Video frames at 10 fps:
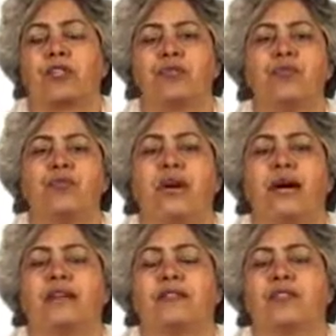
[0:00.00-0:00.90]
Two,
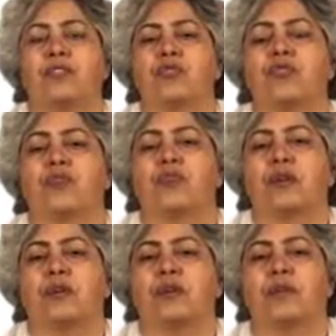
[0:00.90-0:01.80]
and the two
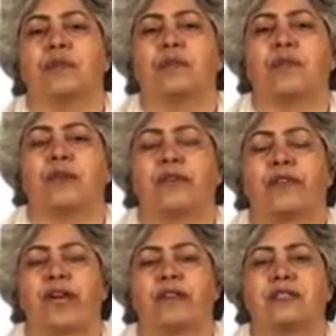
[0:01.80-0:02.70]

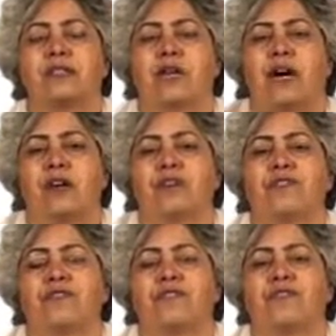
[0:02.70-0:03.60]
arises out
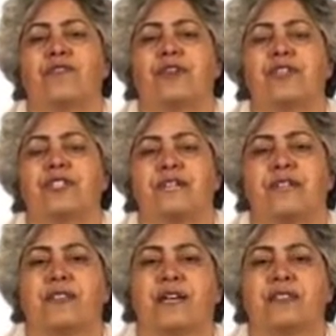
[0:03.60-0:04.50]
of the first,
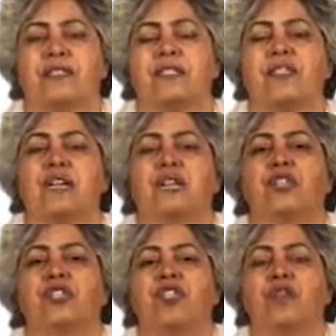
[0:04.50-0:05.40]
and that is
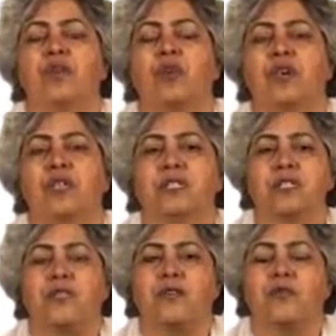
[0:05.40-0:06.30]
she
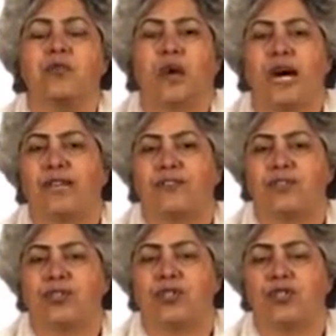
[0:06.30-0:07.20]
was
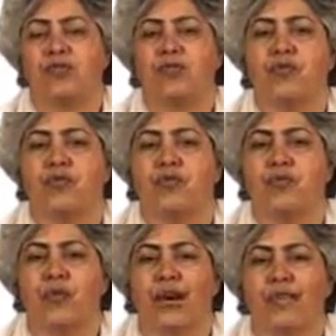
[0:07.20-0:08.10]
wife to
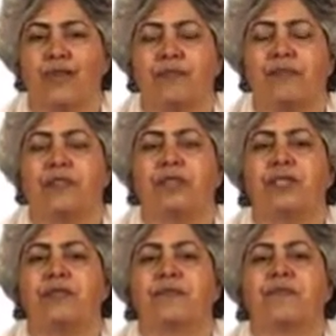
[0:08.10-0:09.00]
one
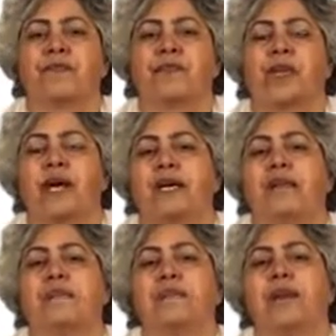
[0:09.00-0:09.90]
emperor
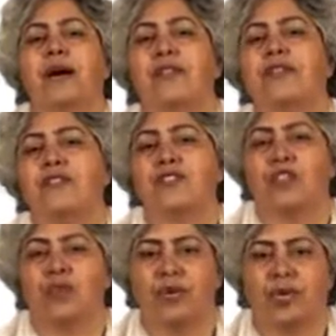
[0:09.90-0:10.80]
and mother
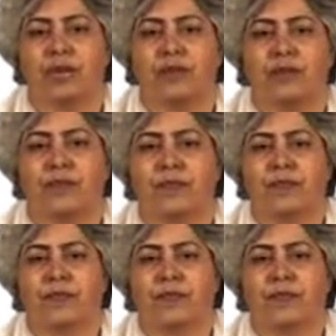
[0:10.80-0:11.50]
to another.